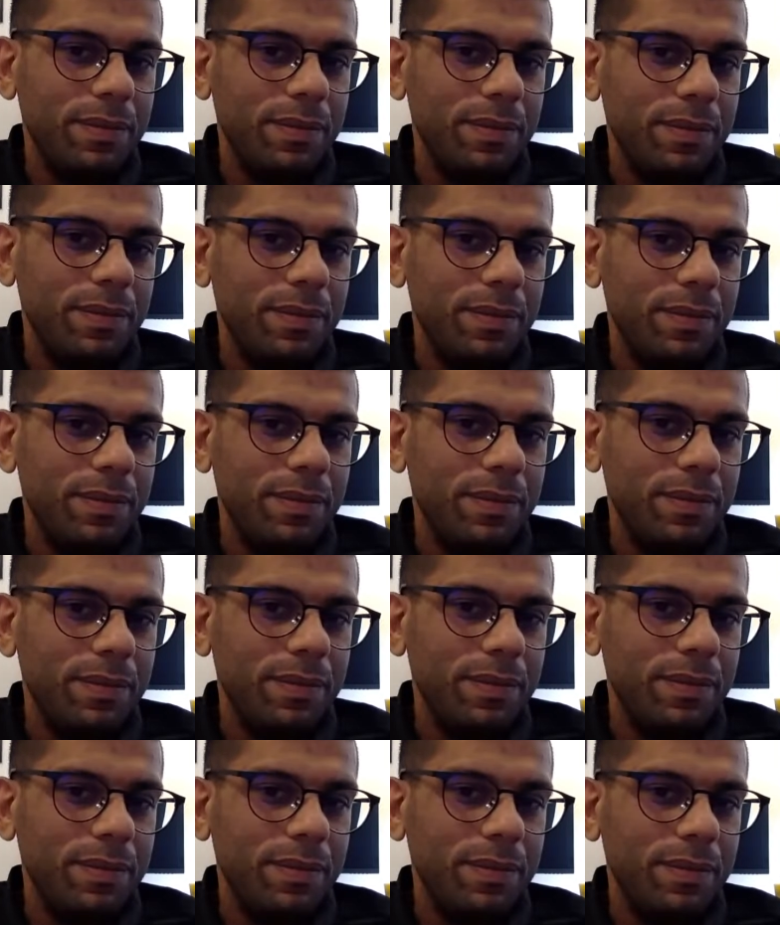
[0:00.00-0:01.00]
Where do
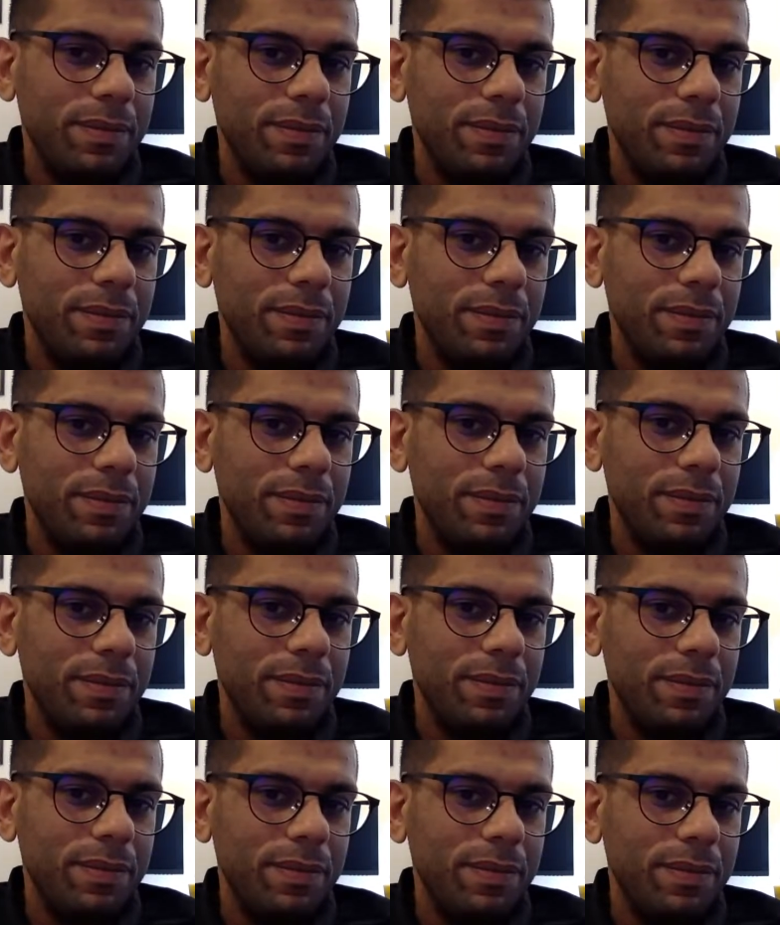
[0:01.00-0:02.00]
we see law
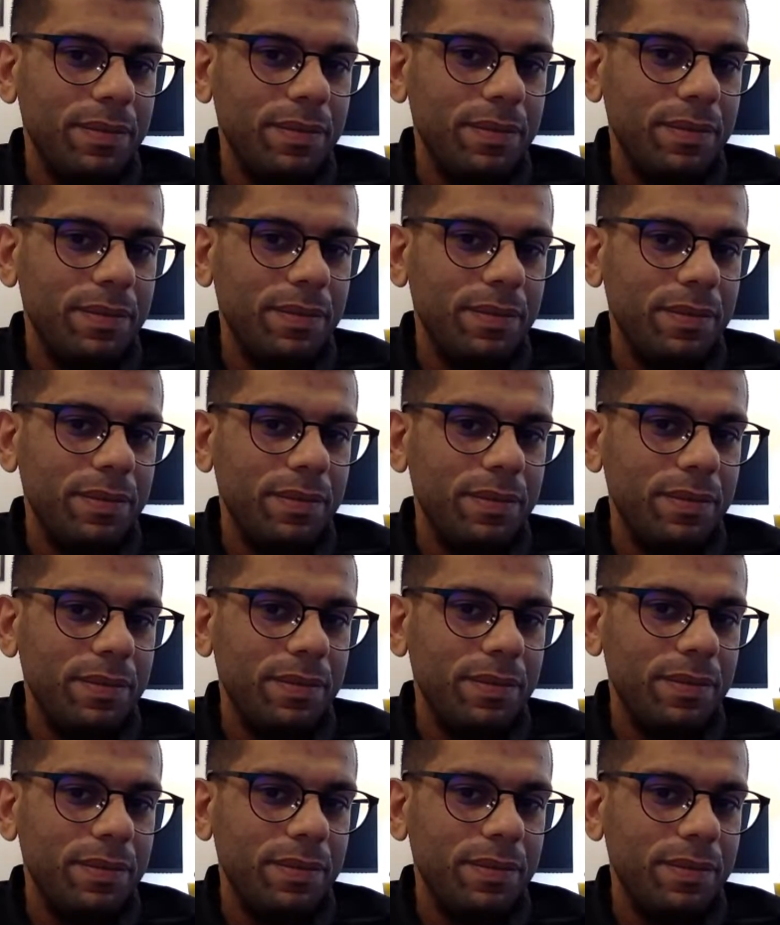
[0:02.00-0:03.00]
assisting
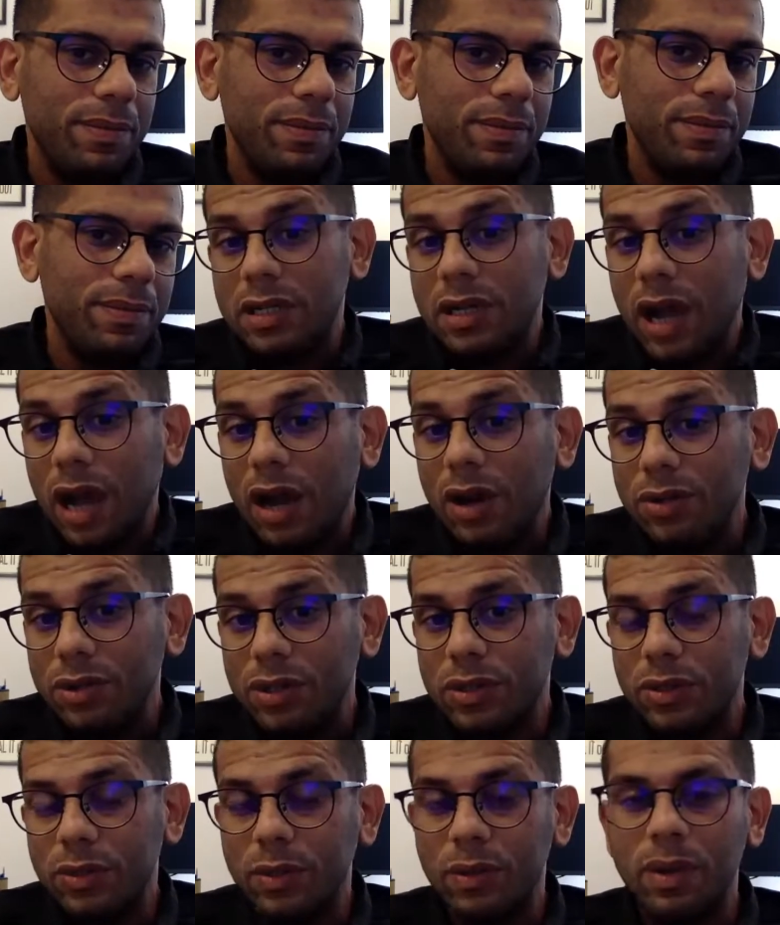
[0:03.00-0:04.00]
development, and how
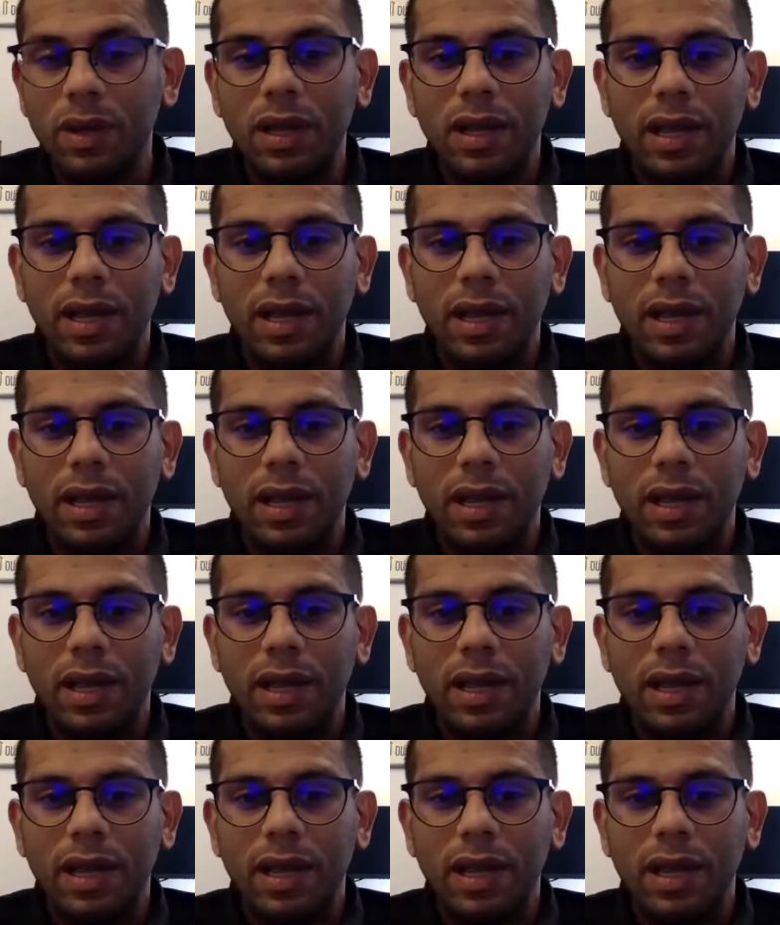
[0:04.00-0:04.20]
so?